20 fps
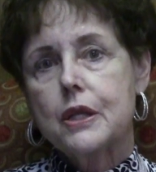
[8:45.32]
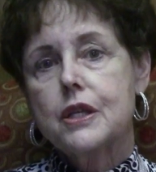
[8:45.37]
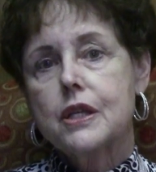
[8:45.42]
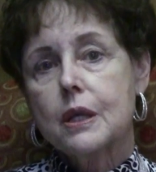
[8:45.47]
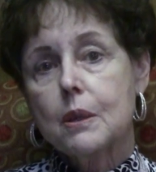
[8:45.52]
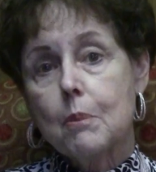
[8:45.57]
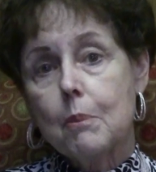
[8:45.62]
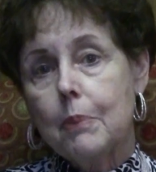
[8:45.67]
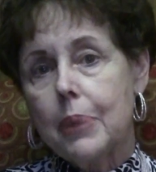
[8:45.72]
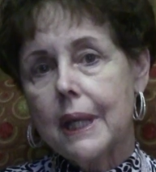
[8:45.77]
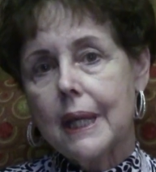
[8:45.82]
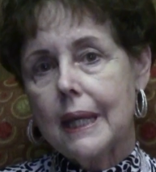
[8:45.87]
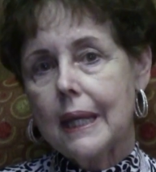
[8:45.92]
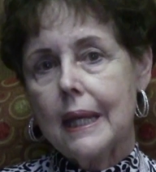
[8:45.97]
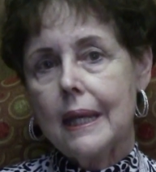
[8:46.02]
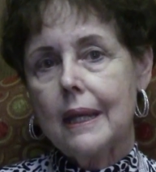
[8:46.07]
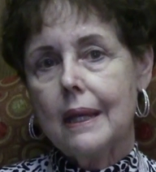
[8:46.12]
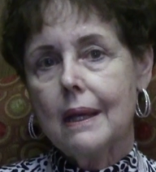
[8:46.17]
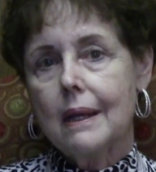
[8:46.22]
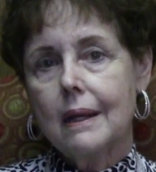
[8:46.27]
to
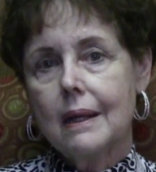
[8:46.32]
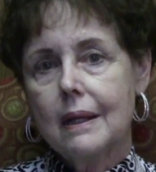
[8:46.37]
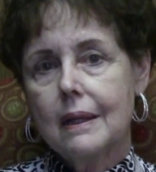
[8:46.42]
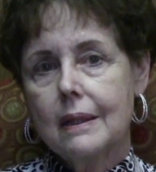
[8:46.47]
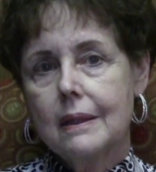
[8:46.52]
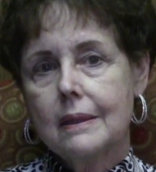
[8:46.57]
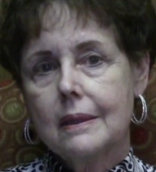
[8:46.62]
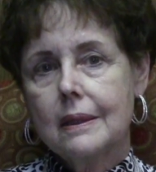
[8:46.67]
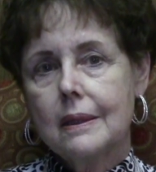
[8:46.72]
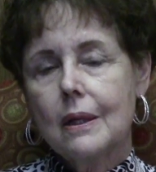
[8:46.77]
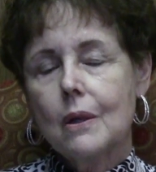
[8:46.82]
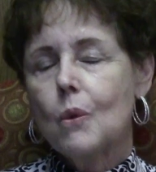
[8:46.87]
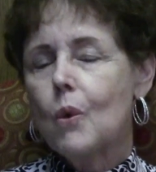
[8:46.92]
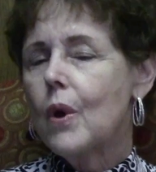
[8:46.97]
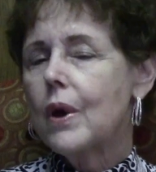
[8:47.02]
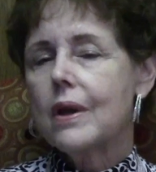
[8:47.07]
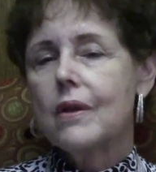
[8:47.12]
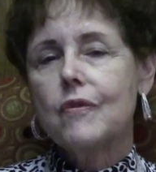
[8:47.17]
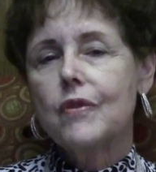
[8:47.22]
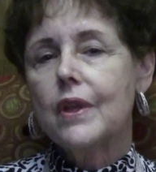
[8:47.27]
be
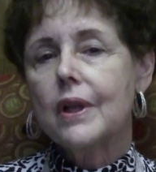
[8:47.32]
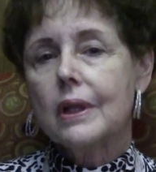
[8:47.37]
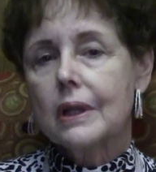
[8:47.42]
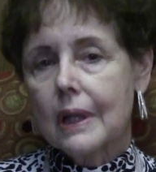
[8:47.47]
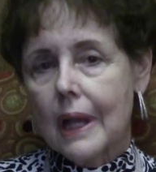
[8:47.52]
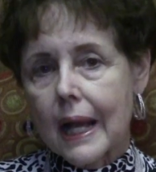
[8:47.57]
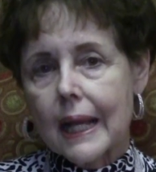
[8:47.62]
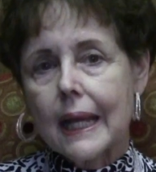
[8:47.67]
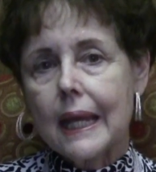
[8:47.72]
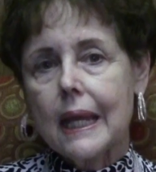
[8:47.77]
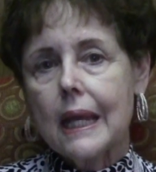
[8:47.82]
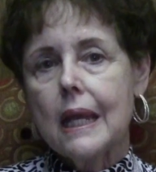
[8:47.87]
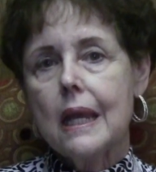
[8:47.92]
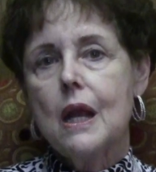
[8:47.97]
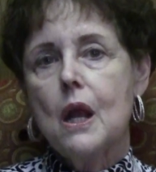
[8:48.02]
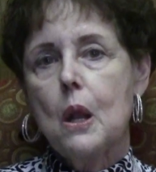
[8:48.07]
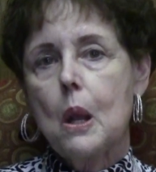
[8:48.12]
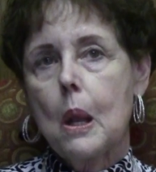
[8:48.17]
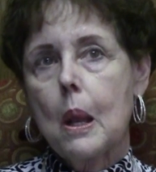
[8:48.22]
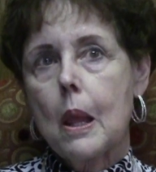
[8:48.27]
one of the
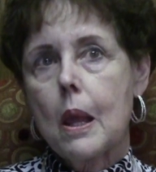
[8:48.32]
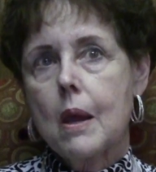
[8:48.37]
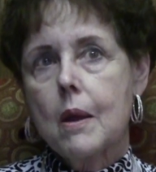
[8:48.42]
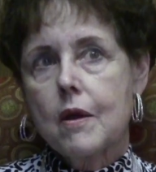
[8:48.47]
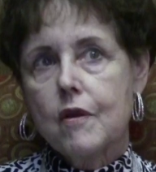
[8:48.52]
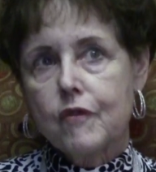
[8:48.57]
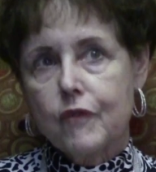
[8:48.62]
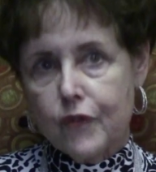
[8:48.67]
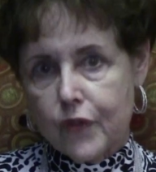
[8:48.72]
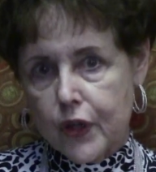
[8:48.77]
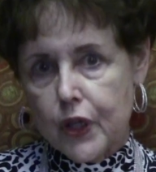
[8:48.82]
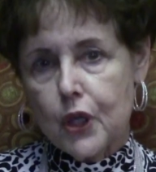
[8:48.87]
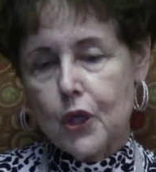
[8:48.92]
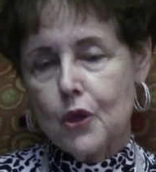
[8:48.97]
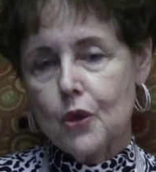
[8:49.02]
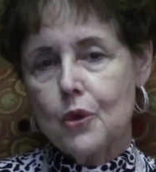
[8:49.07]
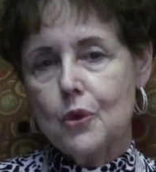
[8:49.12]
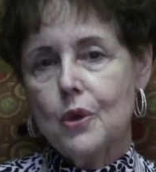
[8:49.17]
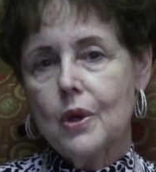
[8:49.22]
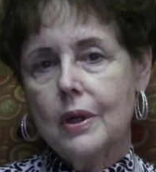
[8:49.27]
lucky
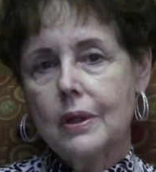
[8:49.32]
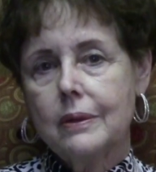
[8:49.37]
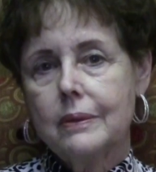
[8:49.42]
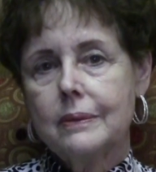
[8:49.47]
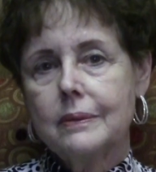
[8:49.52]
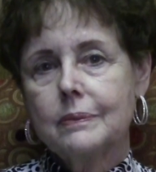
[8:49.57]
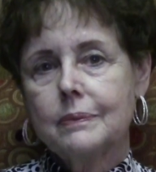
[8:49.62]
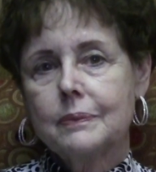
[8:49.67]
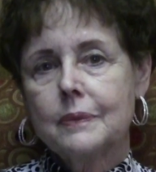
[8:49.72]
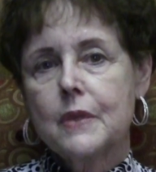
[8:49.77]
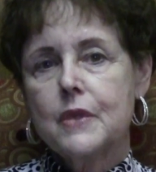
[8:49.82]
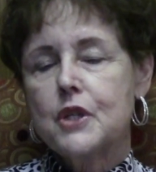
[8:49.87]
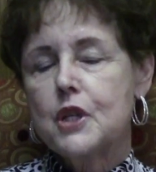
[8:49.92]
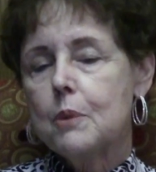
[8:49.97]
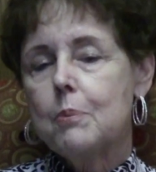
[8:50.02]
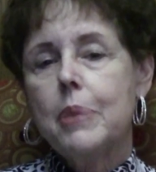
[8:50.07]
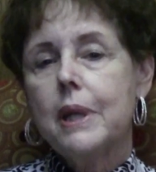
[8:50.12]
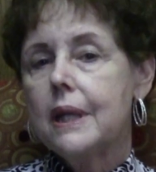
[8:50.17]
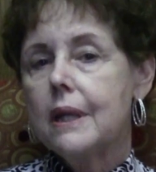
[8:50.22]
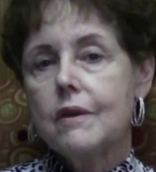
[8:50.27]
few
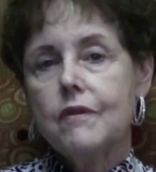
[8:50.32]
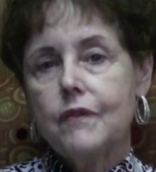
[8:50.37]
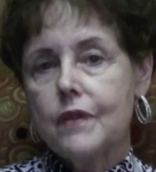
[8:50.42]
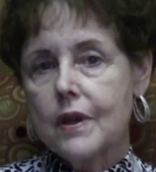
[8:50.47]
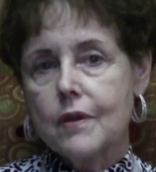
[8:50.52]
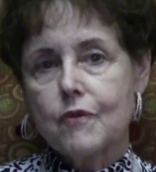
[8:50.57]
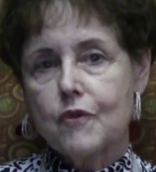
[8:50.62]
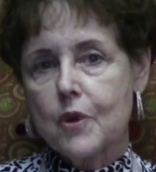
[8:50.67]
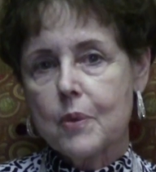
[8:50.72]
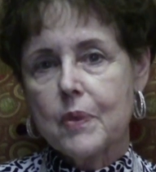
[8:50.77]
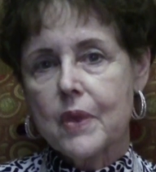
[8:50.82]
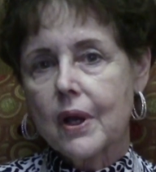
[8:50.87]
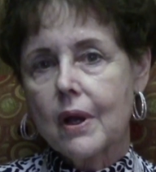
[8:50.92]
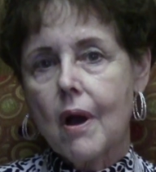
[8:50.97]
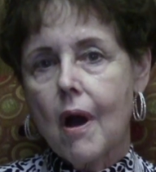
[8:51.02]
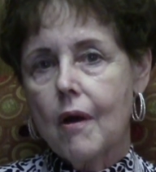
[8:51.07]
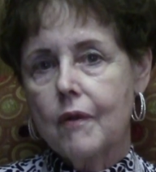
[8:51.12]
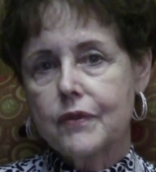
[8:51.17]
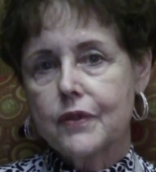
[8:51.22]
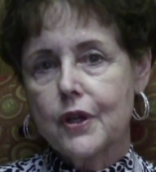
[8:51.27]
to benefit from the
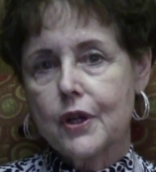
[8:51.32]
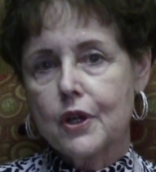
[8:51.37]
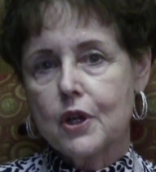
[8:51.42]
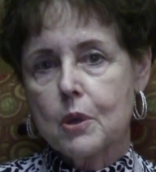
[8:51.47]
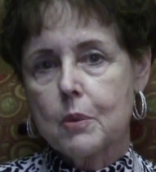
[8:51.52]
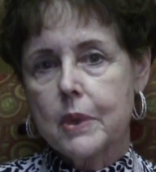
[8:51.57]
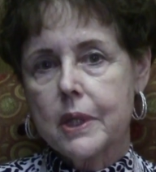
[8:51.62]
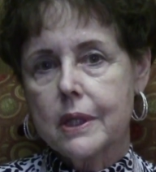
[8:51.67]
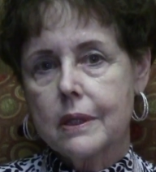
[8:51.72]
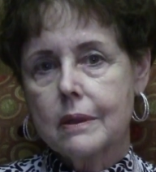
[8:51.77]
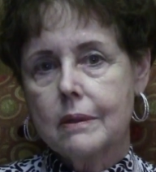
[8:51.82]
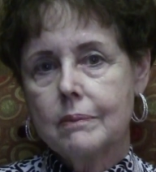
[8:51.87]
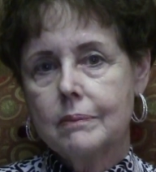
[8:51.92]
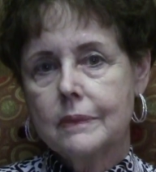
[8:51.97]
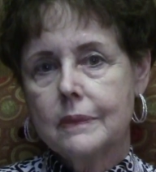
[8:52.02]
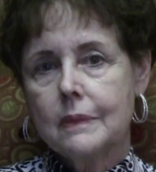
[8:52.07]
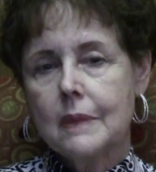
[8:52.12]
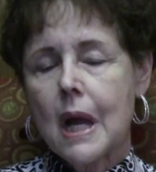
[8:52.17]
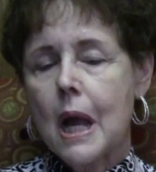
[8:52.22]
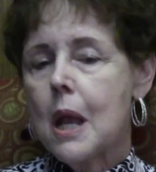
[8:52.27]
golf tournament.
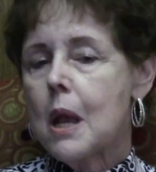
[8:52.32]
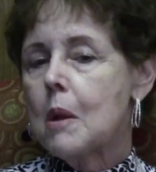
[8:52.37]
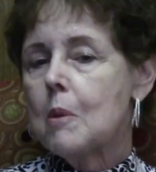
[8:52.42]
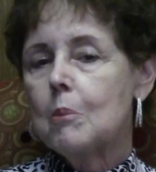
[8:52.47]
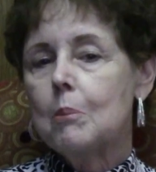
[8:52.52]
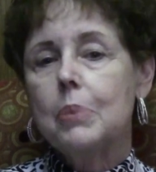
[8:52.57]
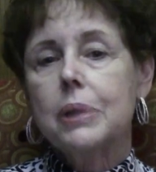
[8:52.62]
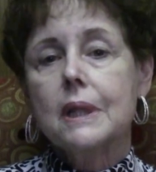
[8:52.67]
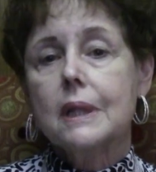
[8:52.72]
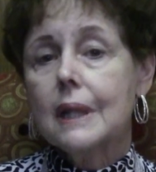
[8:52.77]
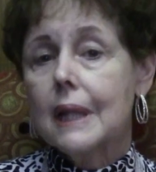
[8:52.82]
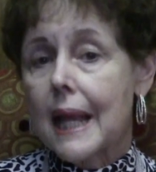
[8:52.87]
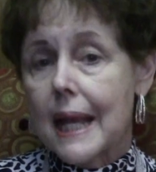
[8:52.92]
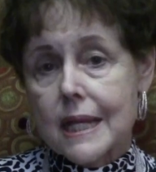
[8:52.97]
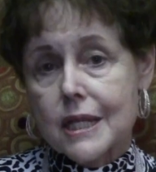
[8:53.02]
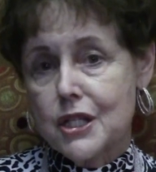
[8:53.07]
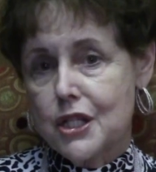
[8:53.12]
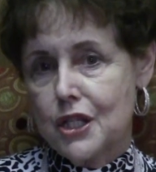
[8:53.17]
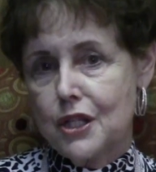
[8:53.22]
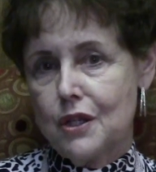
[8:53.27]

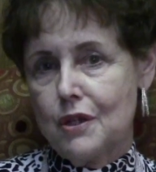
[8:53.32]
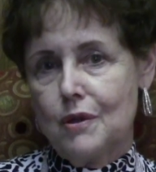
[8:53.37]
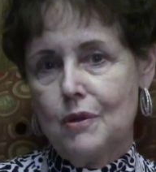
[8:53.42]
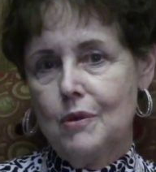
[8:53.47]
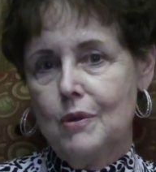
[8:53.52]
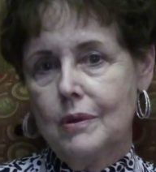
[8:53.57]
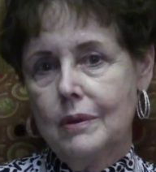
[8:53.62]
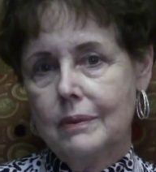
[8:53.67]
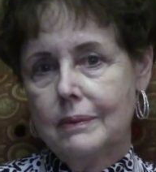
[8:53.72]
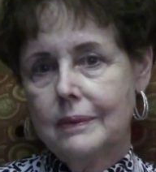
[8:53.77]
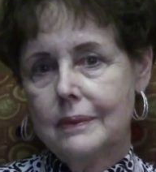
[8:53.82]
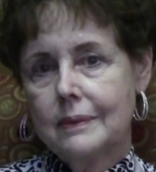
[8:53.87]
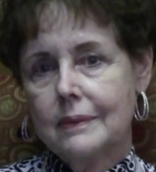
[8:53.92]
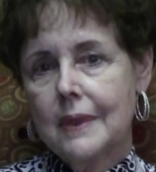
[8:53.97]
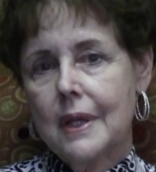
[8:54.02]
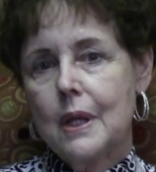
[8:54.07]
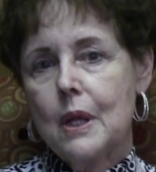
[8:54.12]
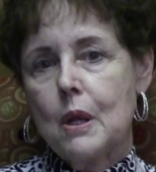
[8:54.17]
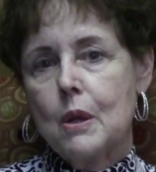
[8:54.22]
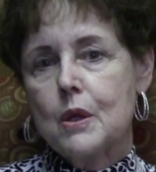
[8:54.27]
Bless you,
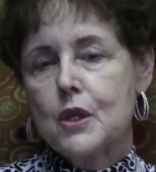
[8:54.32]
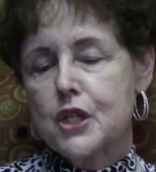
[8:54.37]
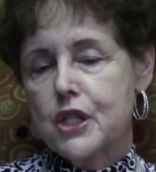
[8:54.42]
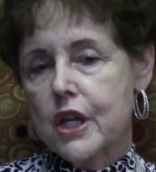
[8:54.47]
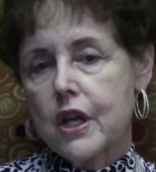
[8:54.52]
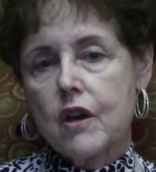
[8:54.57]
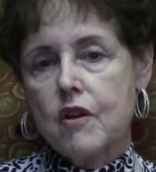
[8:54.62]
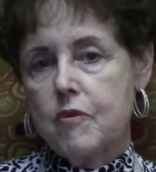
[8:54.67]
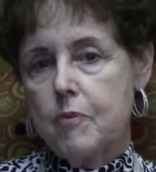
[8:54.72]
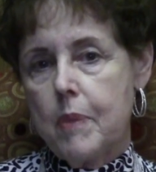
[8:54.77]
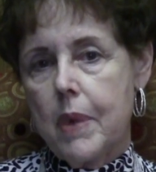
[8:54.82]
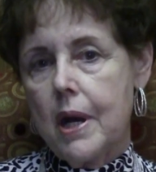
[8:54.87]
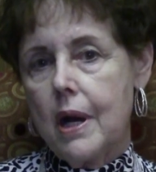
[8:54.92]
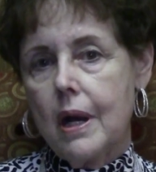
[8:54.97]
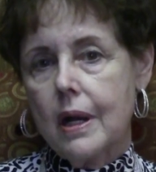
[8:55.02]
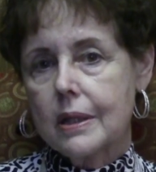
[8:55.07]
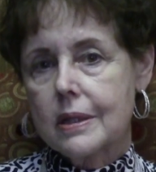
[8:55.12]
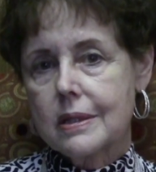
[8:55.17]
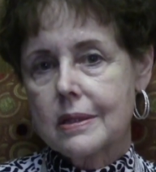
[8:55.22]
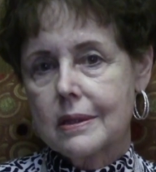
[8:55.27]
Sheriff
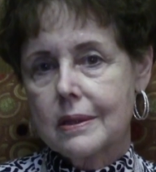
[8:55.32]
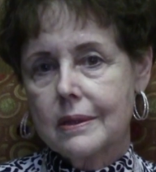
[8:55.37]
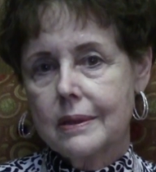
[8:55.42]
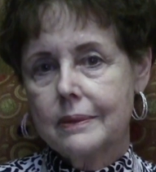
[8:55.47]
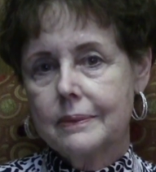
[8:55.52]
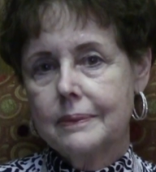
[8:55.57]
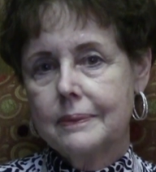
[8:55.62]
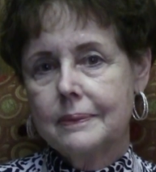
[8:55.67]
Box.